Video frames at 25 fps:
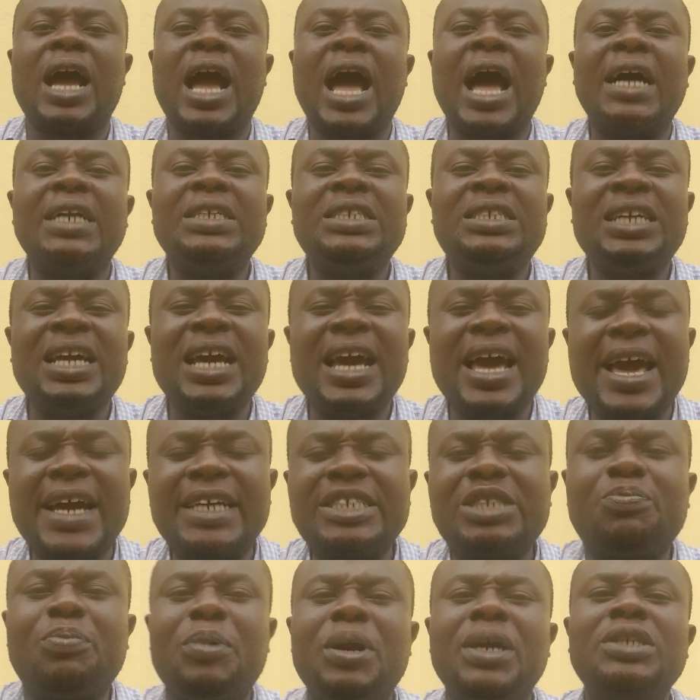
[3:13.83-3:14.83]
at the
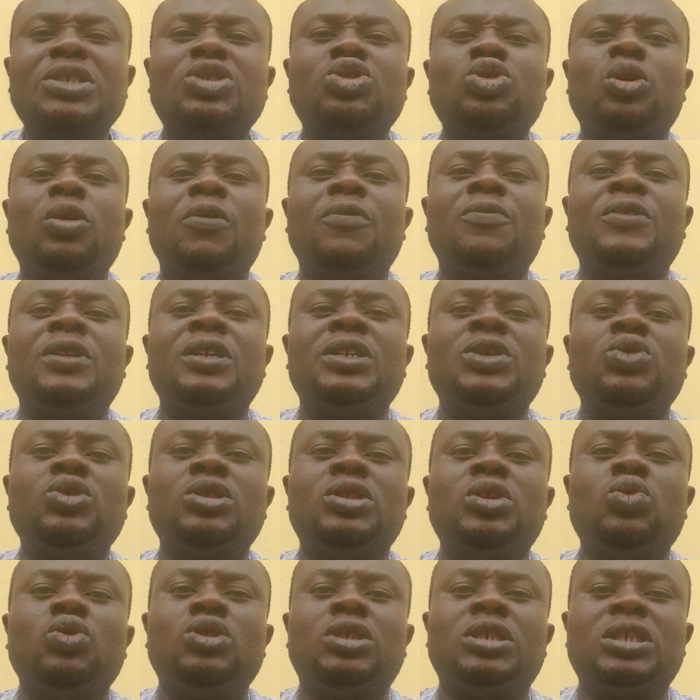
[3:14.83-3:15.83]
expense of the
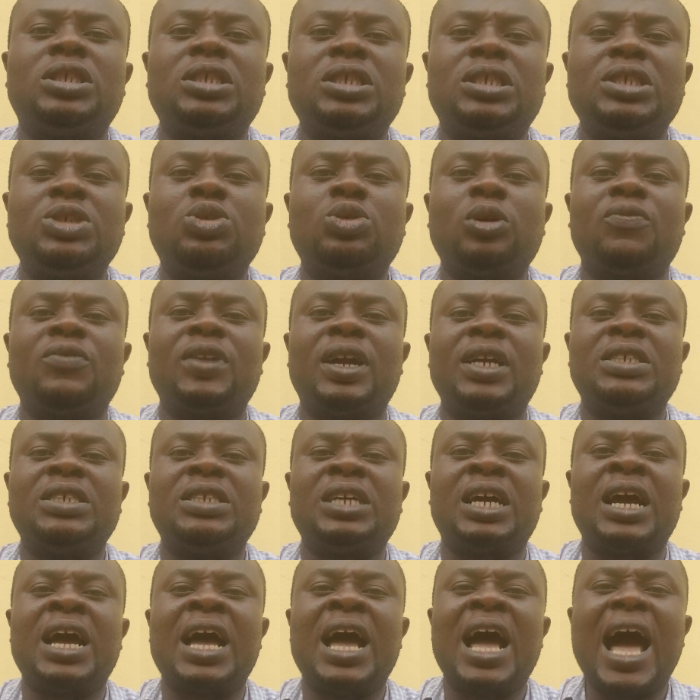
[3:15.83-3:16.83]
citizens of
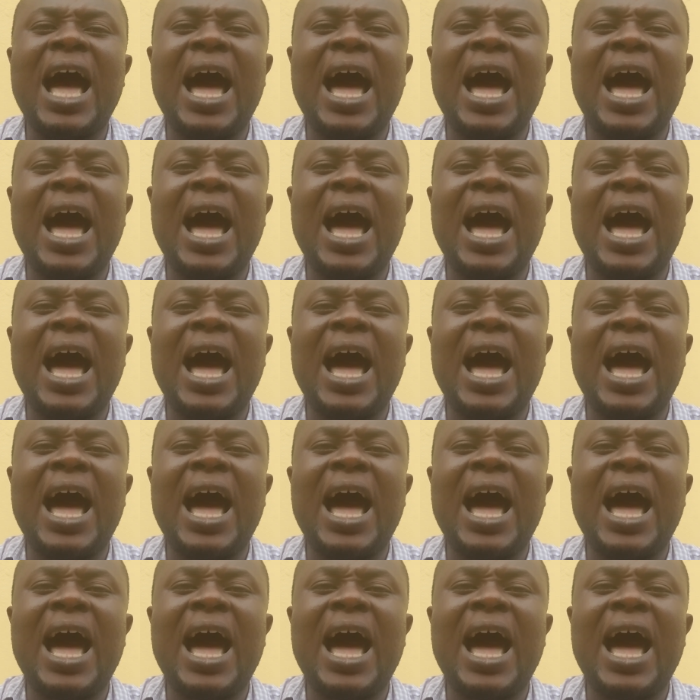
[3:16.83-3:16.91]
Nigeria,